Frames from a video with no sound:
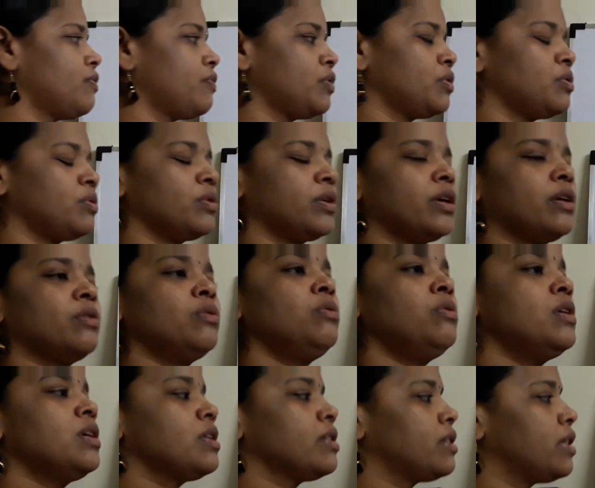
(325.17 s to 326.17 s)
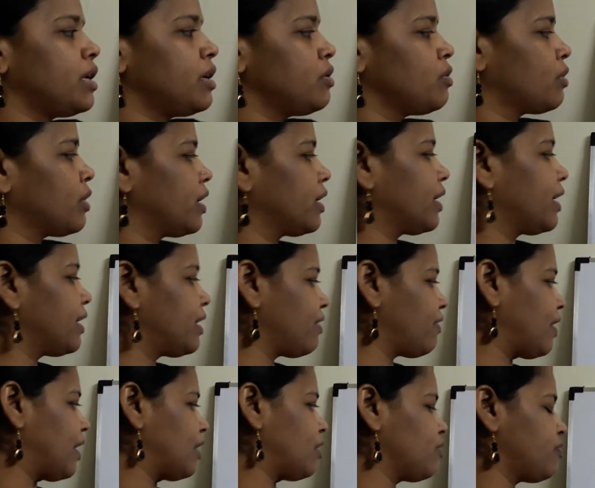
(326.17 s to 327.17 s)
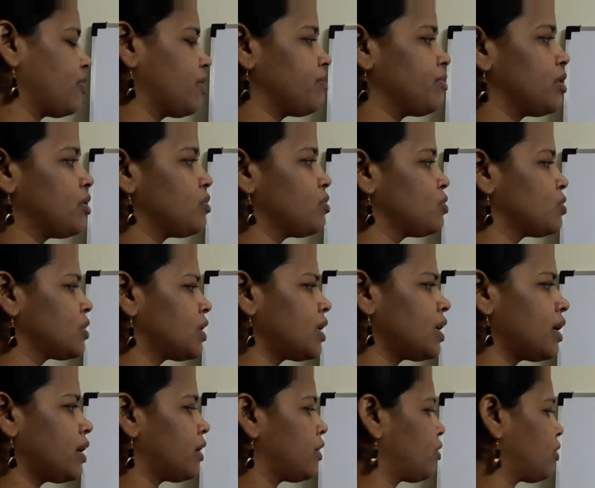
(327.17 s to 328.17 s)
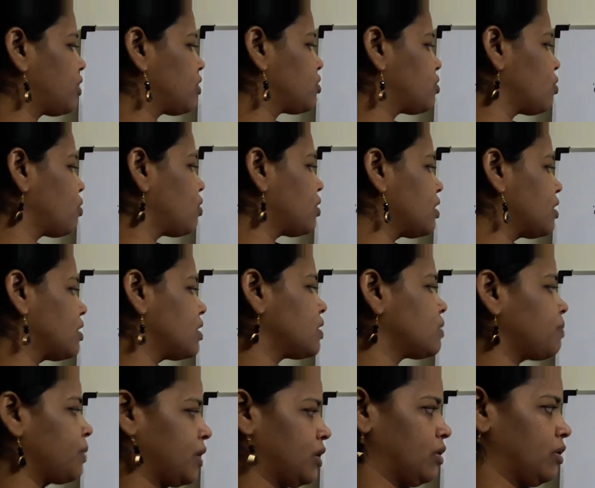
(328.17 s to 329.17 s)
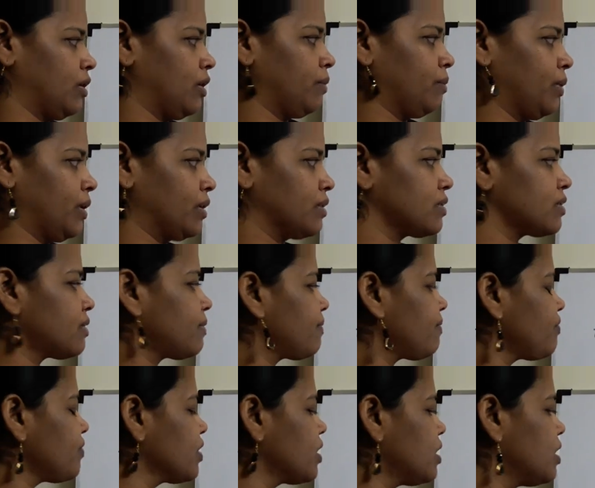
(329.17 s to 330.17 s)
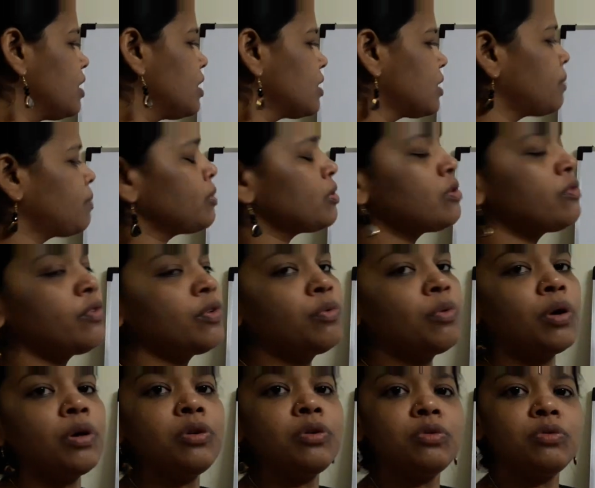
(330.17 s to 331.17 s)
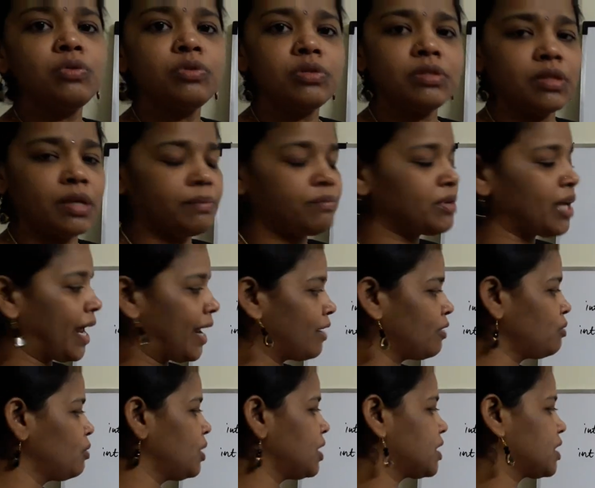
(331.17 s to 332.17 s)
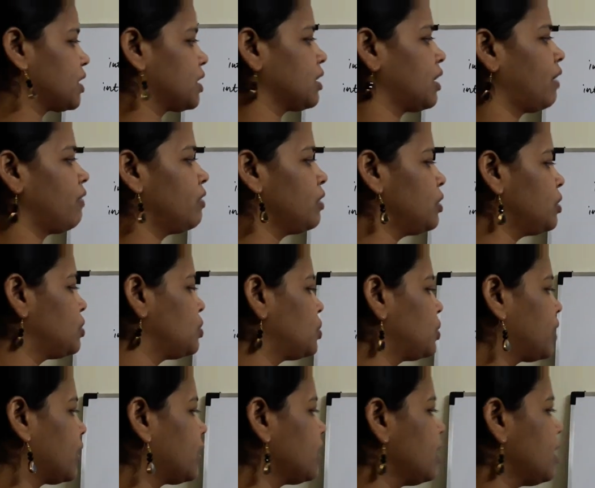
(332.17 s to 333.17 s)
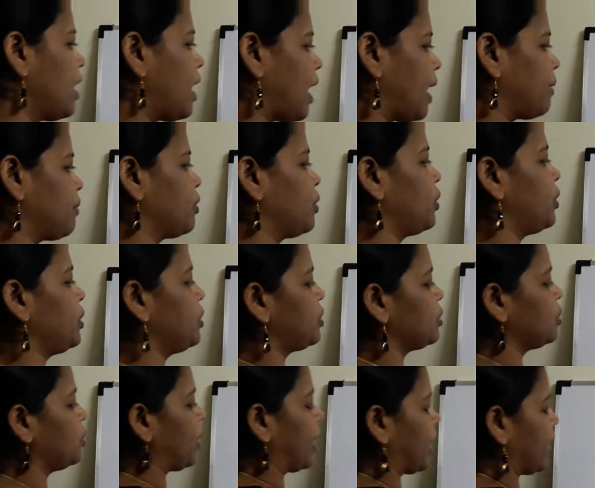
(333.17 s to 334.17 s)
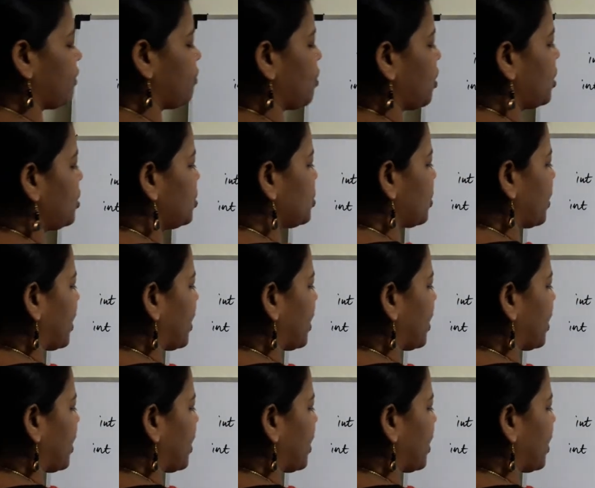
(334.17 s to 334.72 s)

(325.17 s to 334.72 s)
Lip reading: you can get a value from the user and you can store in this particular place. Suppose if you want to do some calculation, how will you do that? I want to add these two numbers,